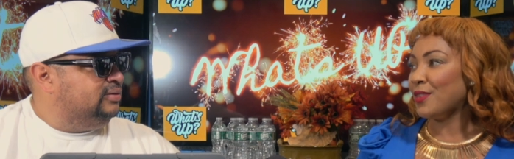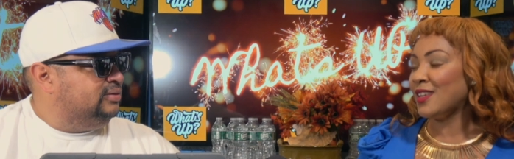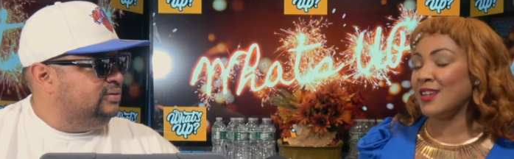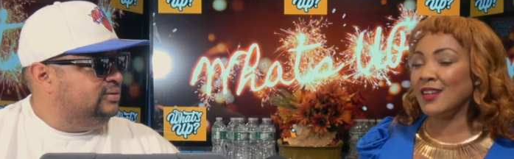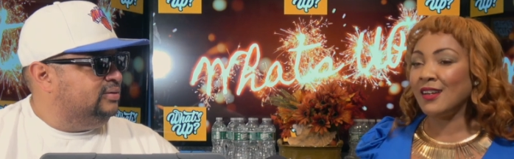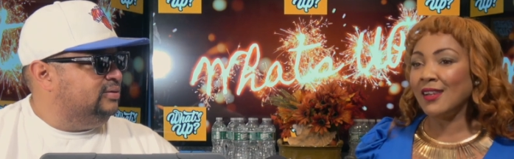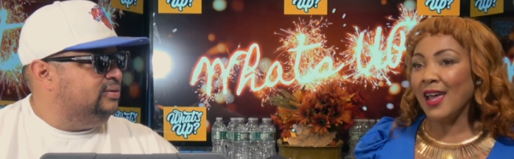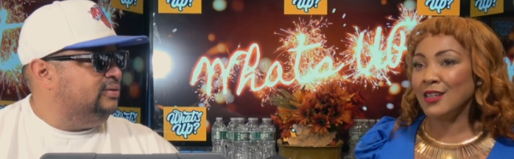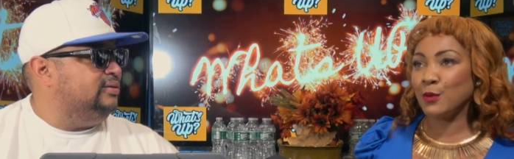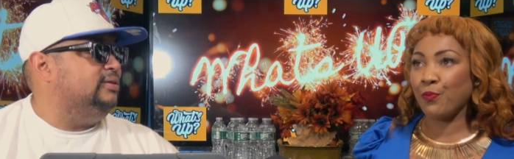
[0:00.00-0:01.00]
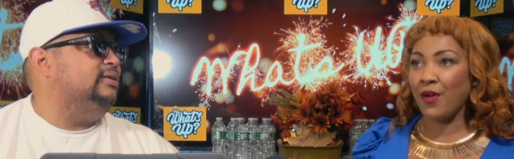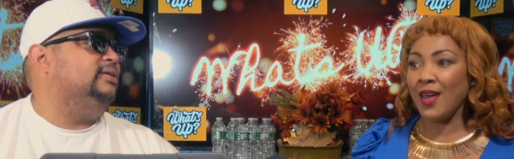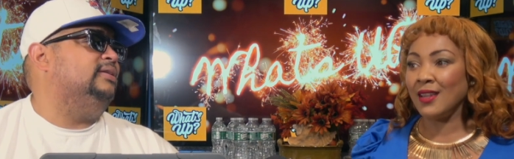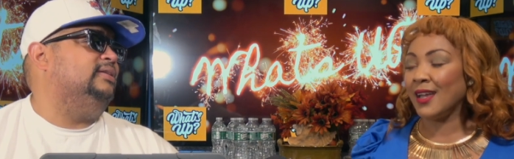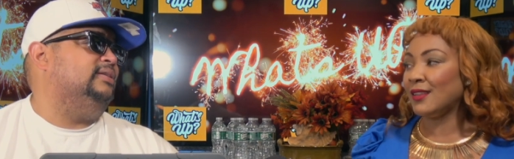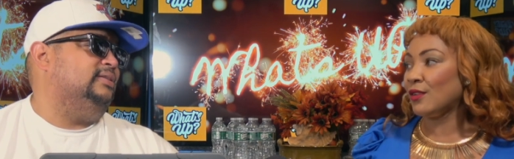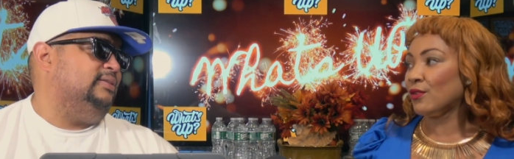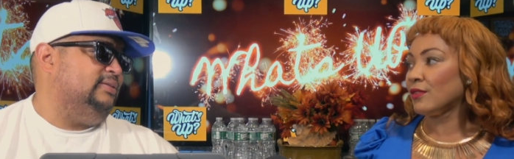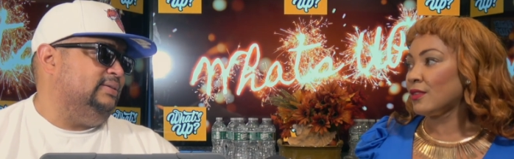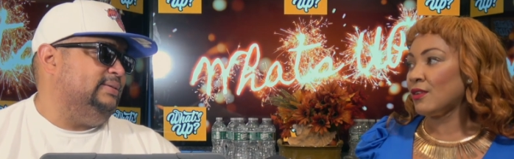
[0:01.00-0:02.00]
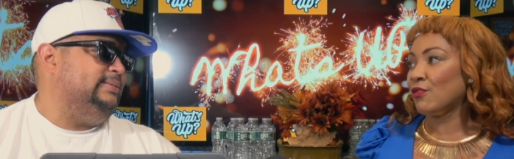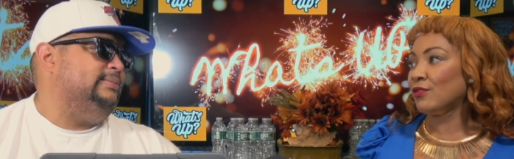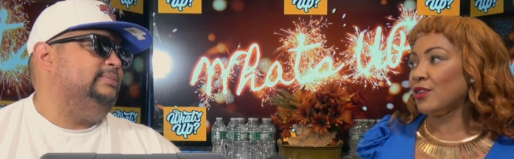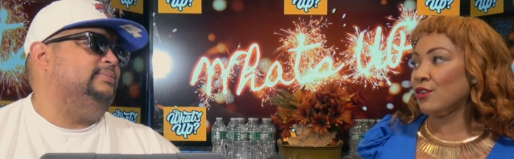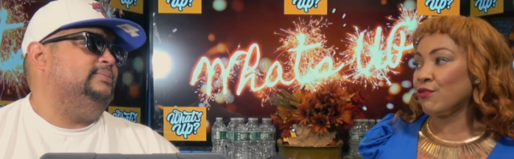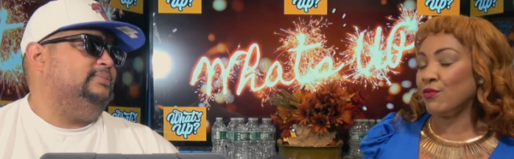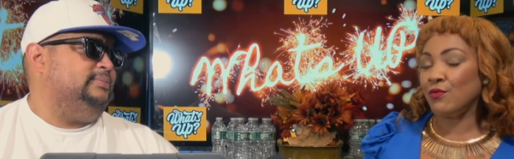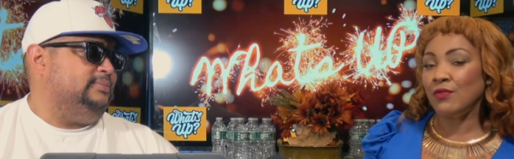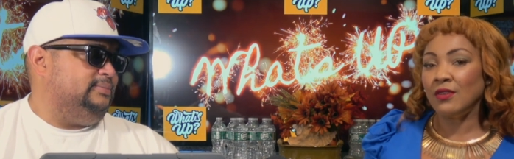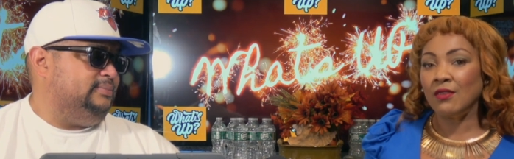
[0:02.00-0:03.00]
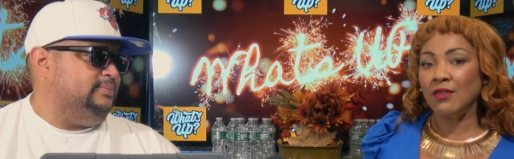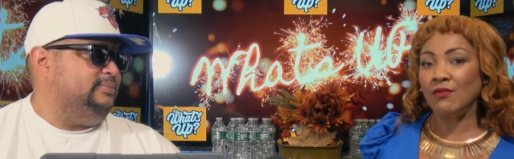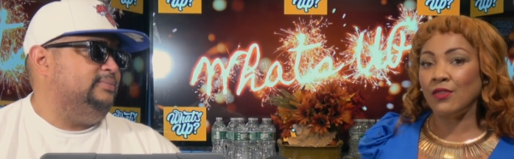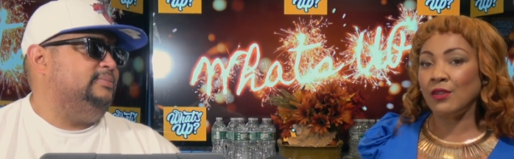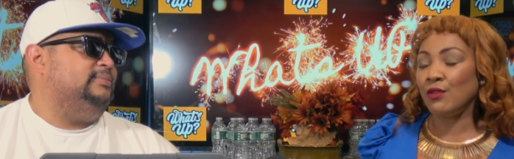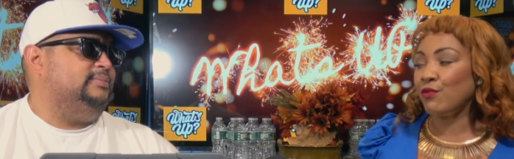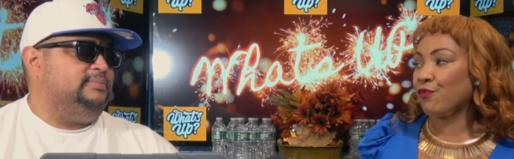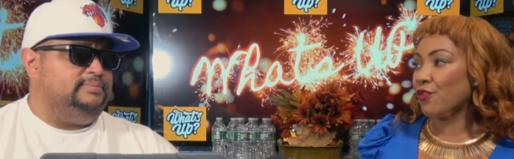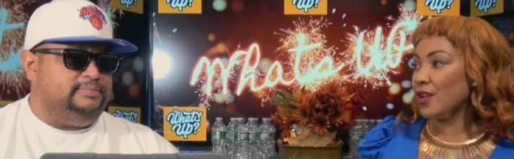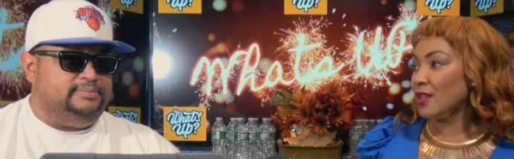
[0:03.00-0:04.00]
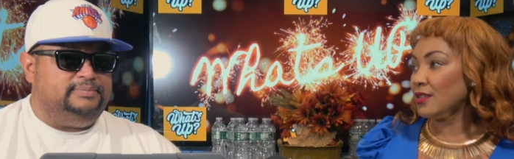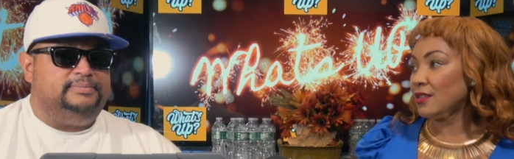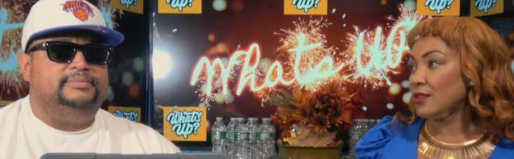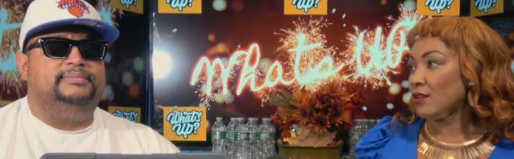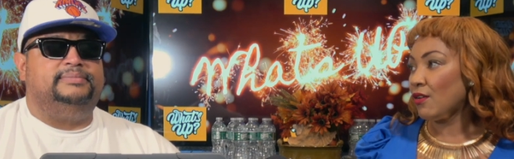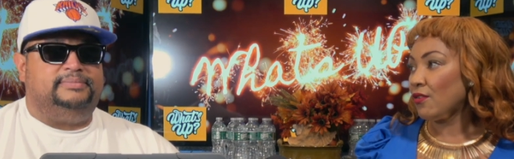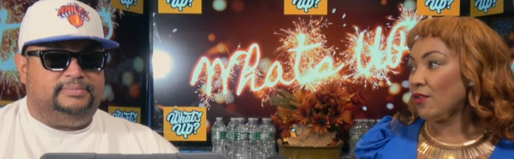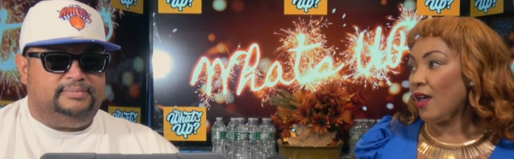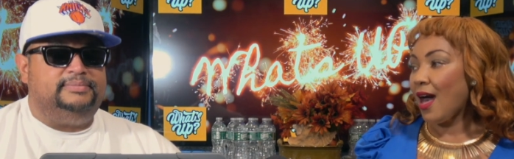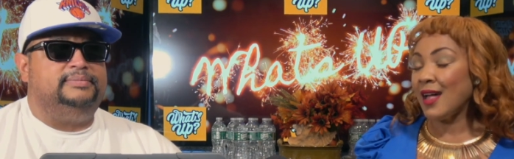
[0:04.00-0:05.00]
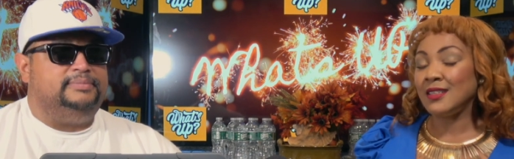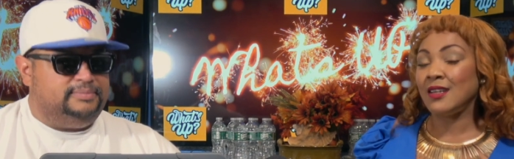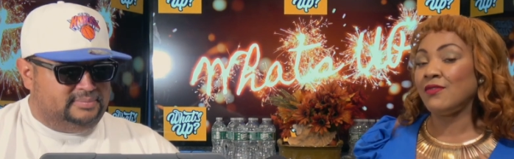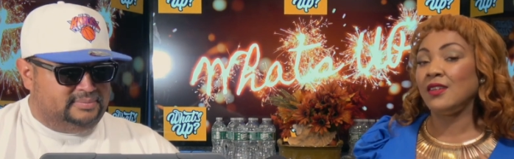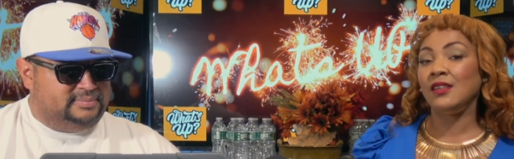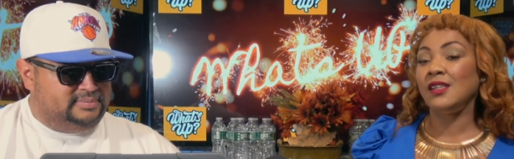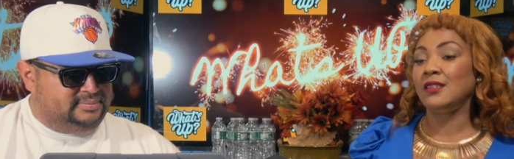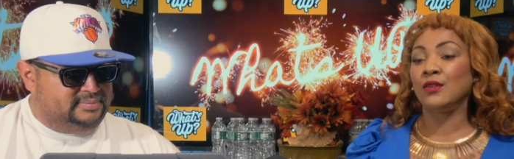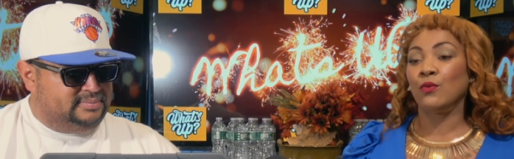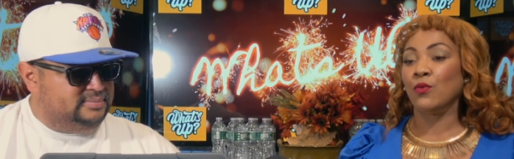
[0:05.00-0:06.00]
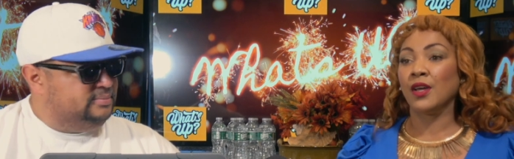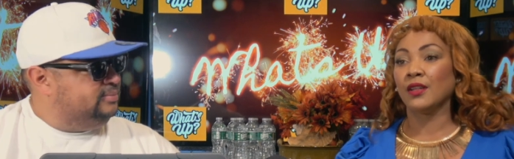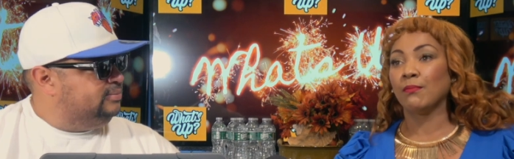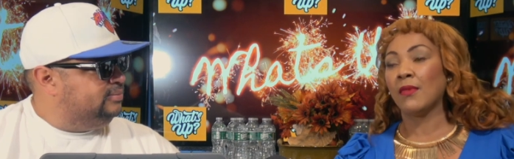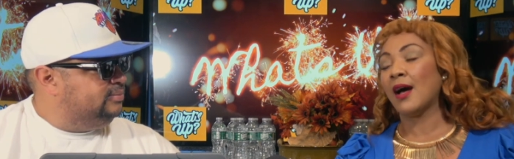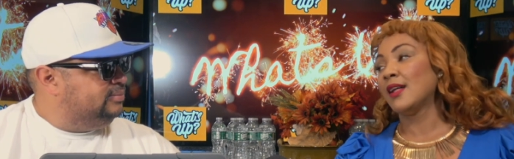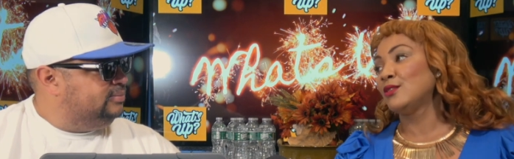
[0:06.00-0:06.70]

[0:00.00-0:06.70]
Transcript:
Speaker 1: but then it'll like spread. Like the the you know, the, the, little friends, you know. I definitely don't want my